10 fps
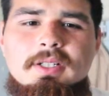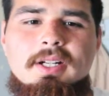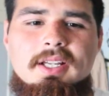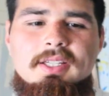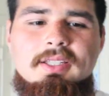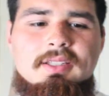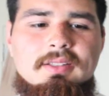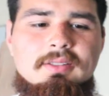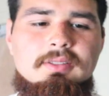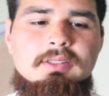where I
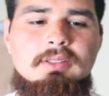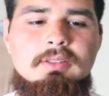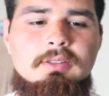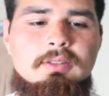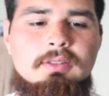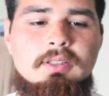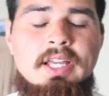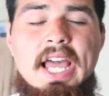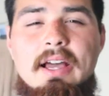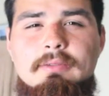can
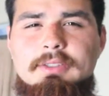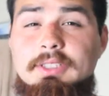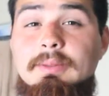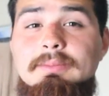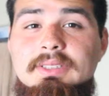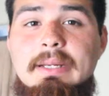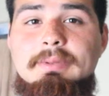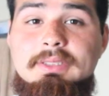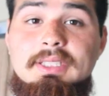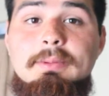have some
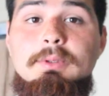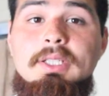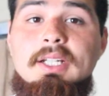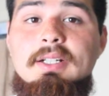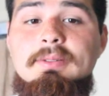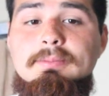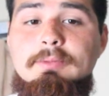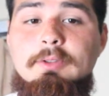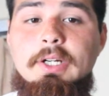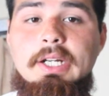type of stable income
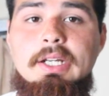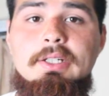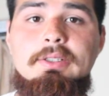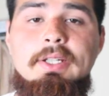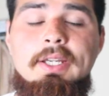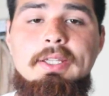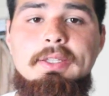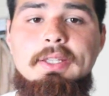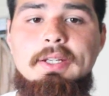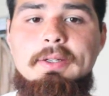for right now,
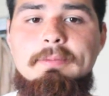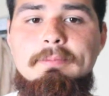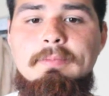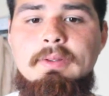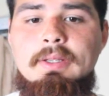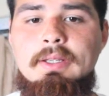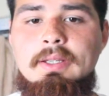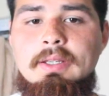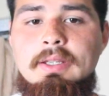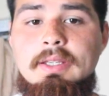and then um,
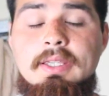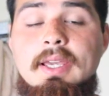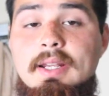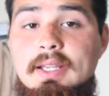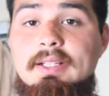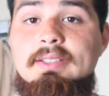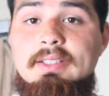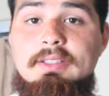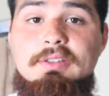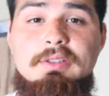yeah, and like I
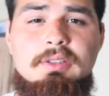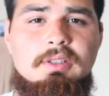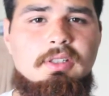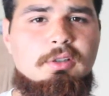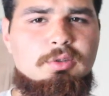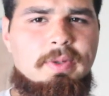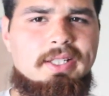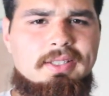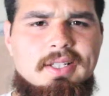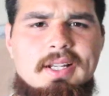said, you, you, it goes
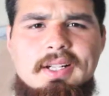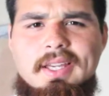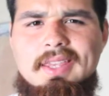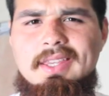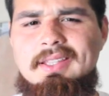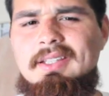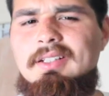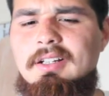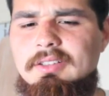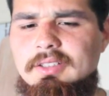back to kind of like thinking
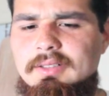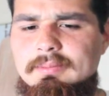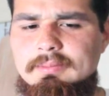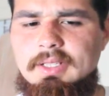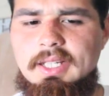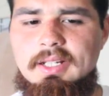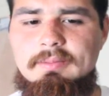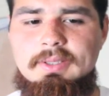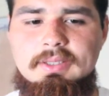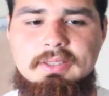long term. Like
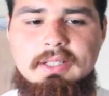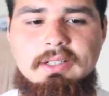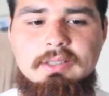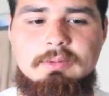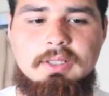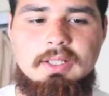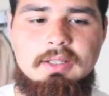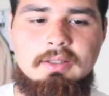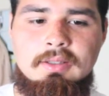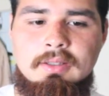I'm in this area where like